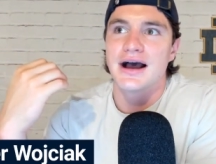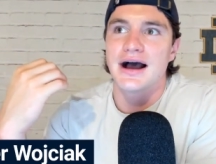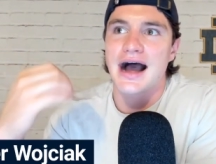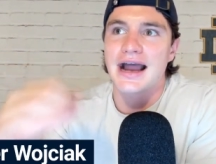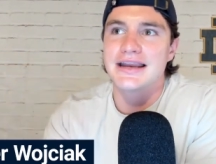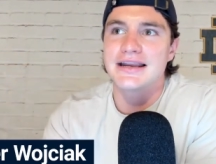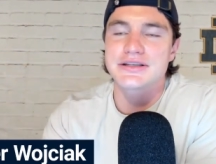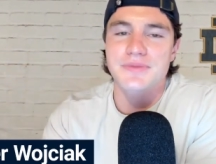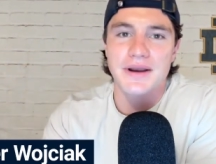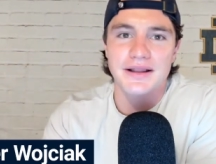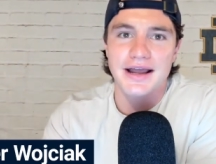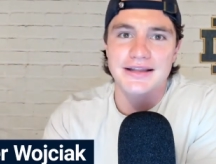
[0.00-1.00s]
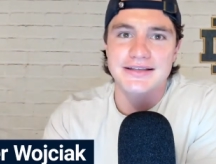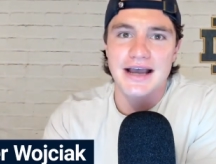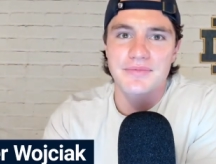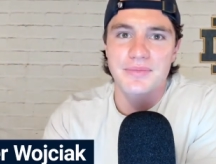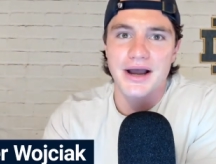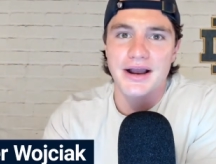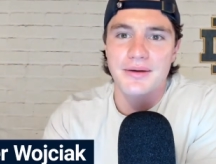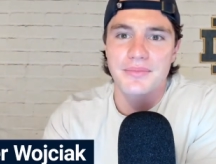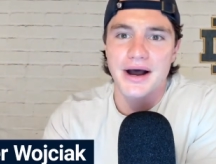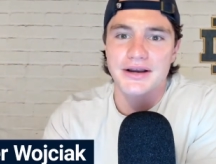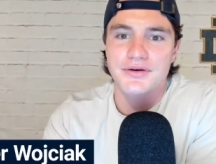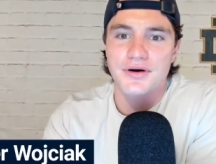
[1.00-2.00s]
I didn't spend a lot of time in my
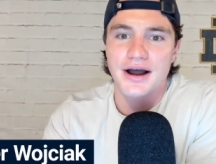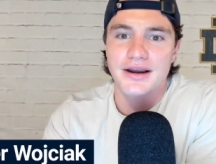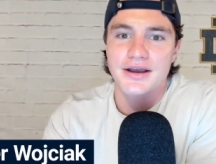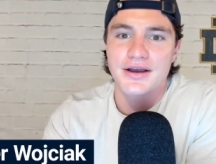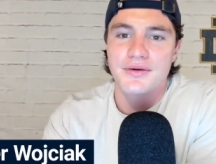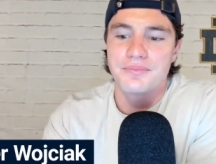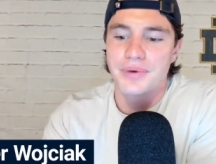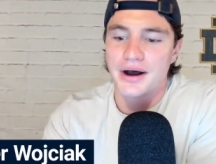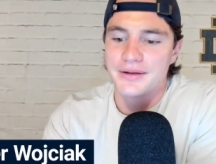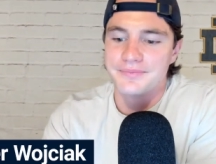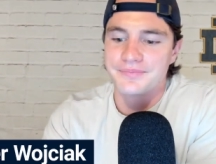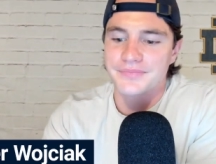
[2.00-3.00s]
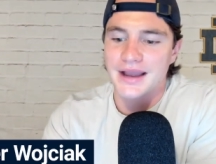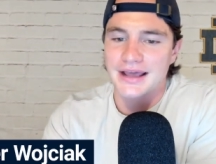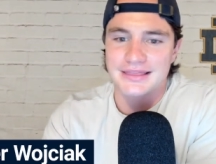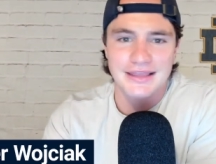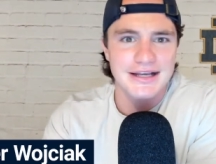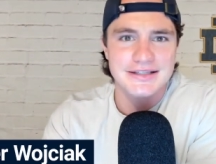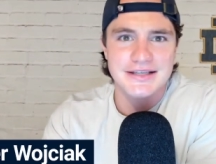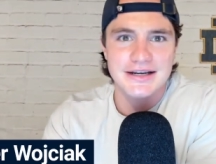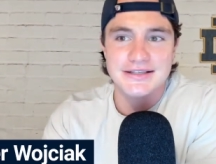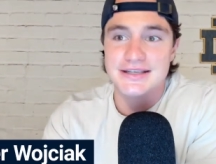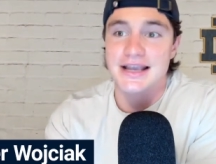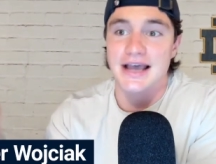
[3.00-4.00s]
Mod Quad, but I think it's going to
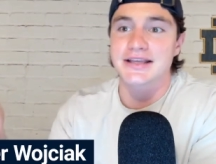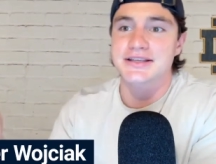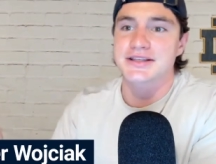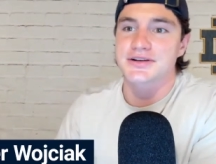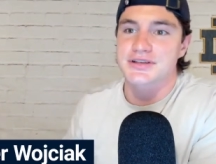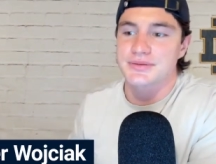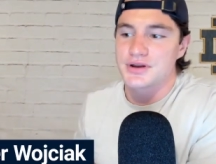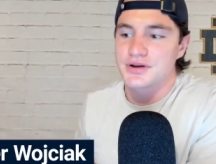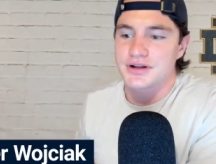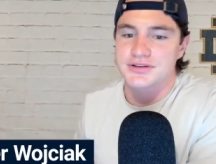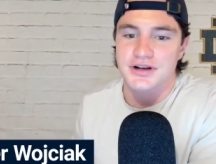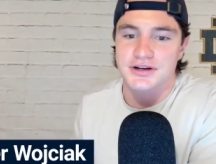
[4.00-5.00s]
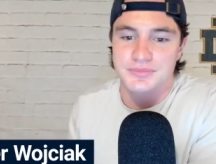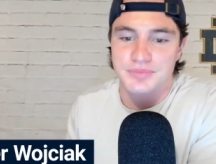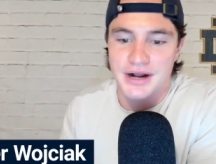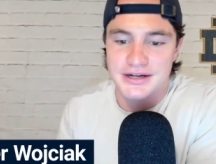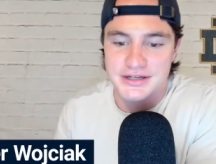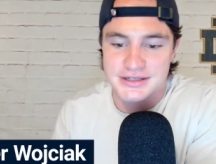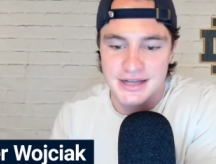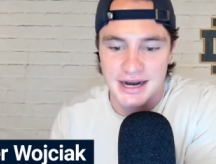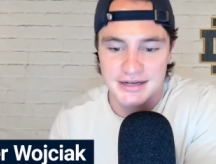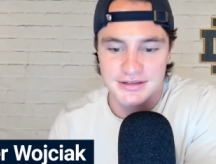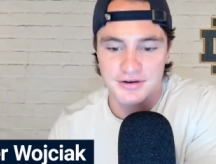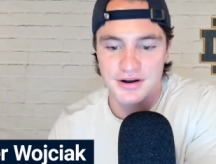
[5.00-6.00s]
exist, unless there's some new construction projects that
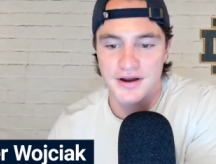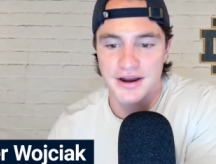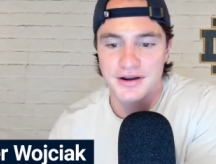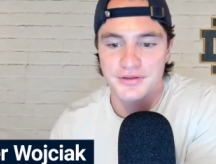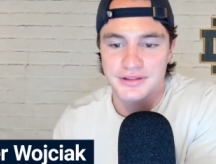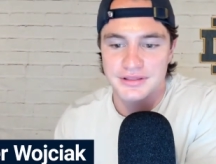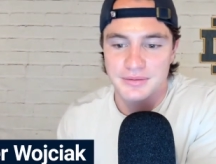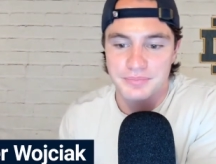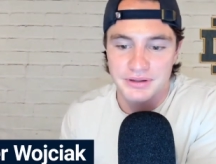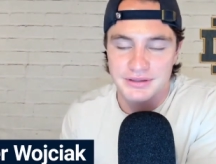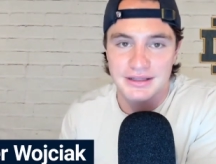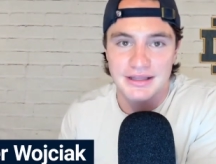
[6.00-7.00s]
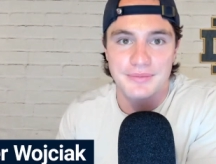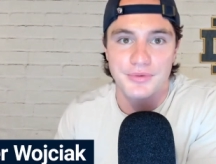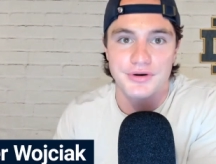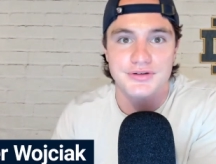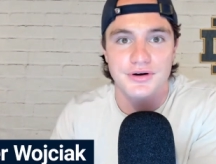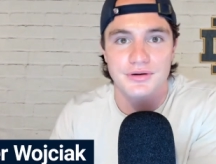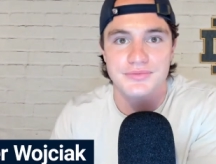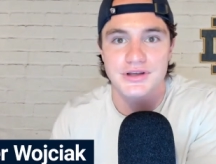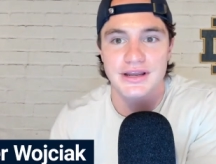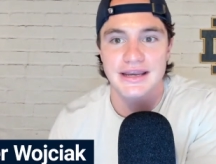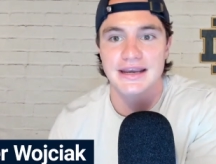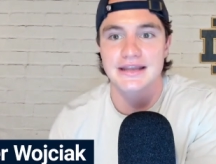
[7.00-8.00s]
I don't know. I know that they're building a lot more dorms
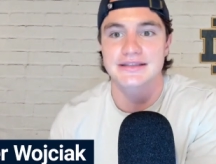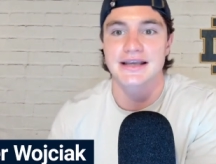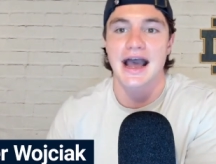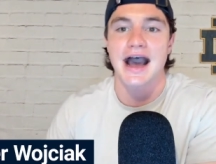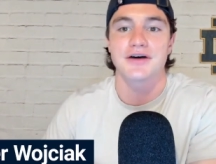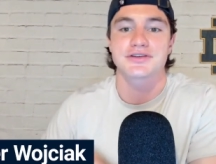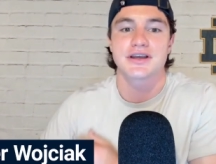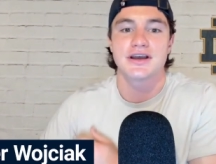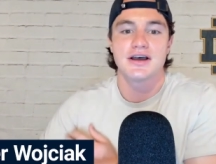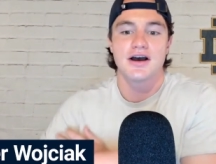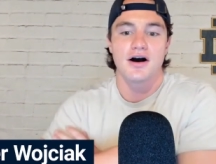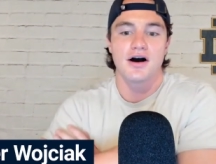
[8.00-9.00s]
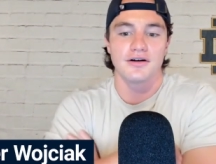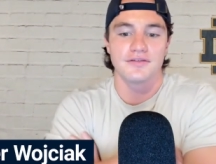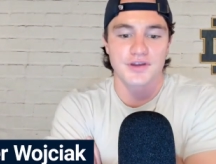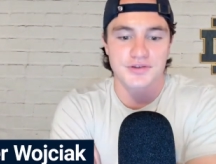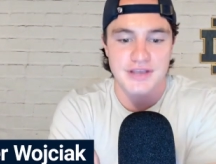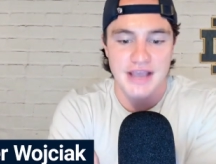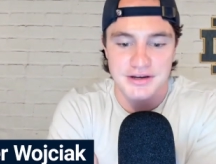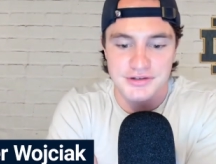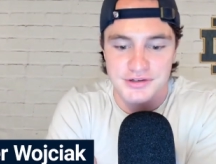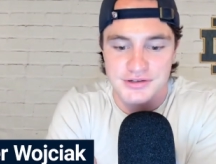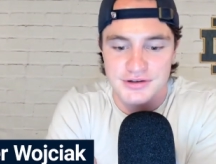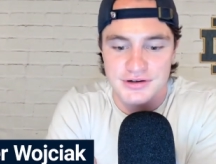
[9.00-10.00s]
to, in, to house all of those
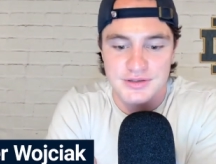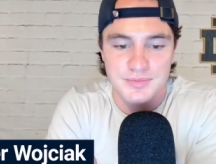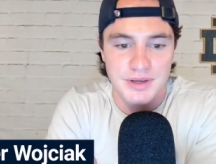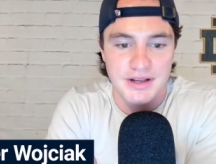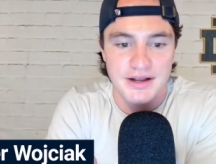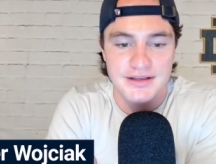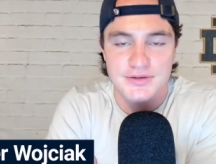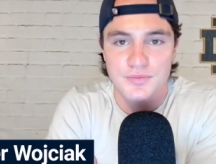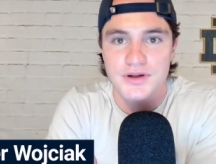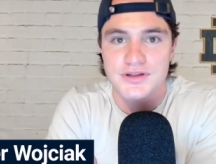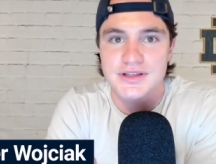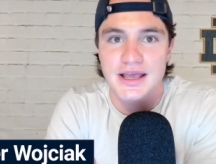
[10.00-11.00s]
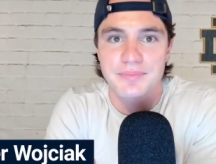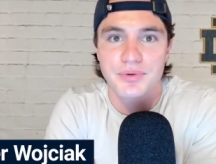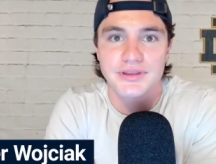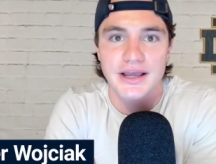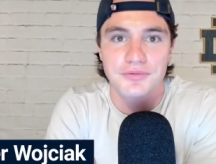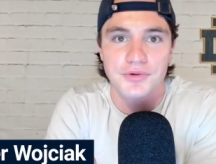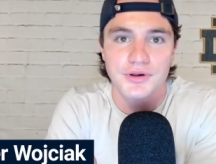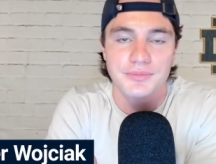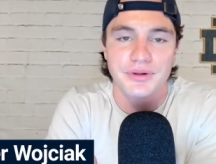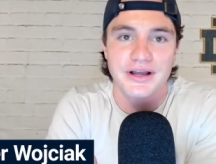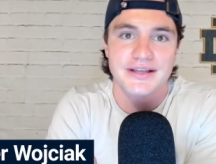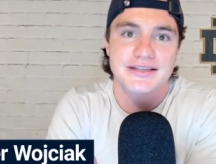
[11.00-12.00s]
extra students because once they put that rule in
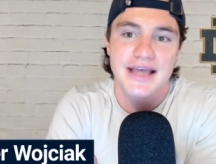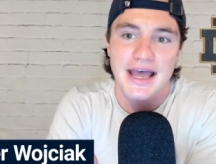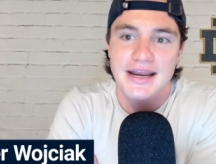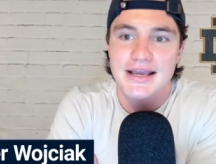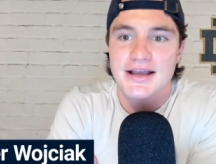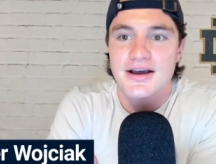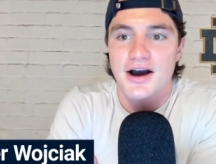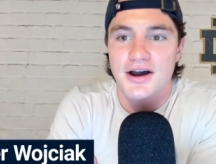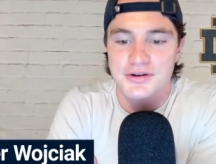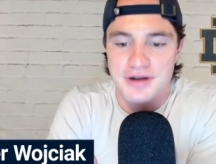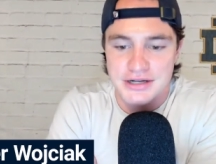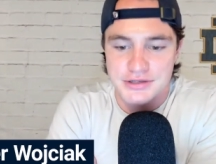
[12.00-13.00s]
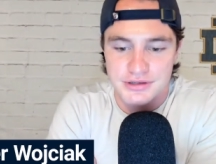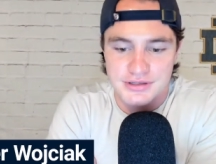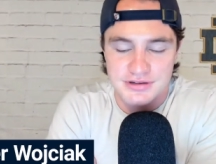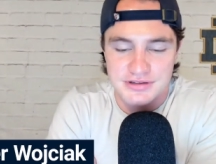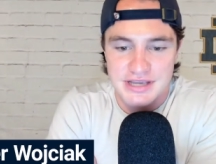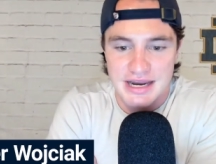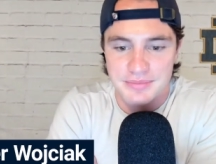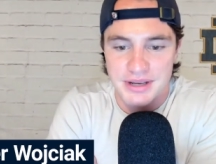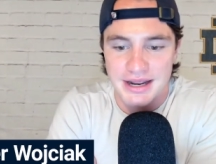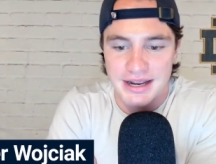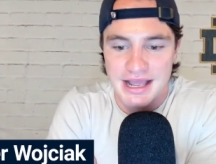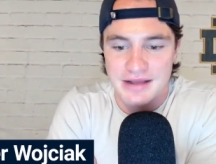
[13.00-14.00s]
place that undergraduate students had to be
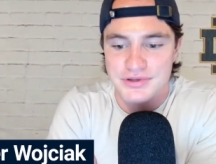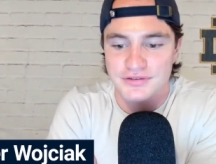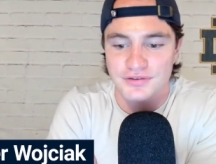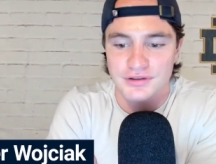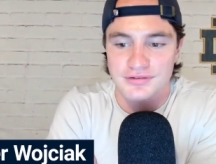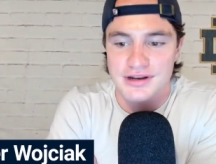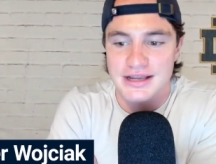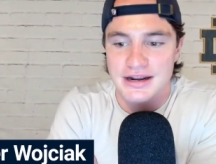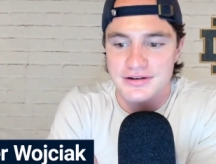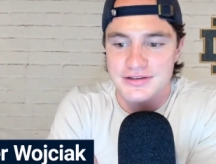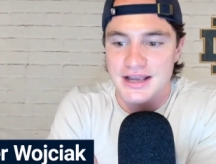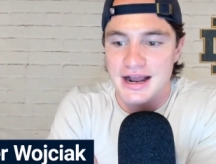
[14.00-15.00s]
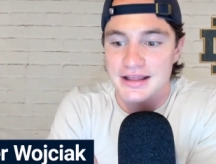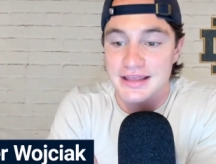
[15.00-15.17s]
on campus for three years, uh,